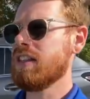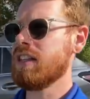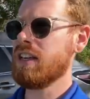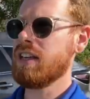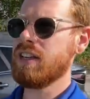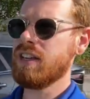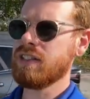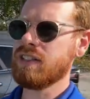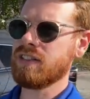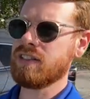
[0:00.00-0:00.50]

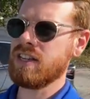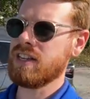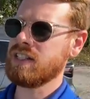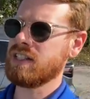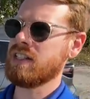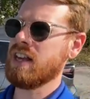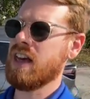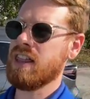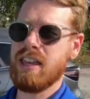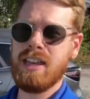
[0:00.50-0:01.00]
these
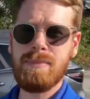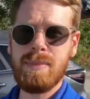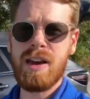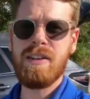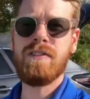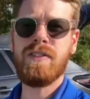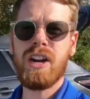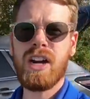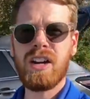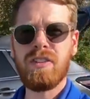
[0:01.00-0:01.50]
since I think my
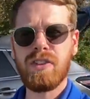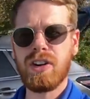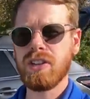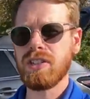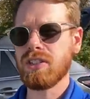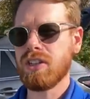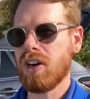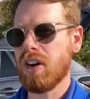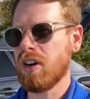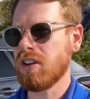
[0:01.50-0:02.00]
very
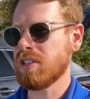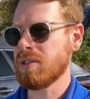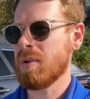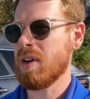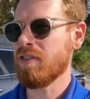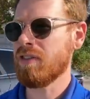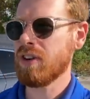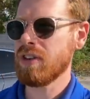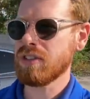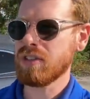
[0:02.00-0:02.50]
first car. So my
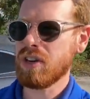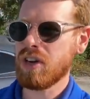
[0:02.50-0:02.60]
first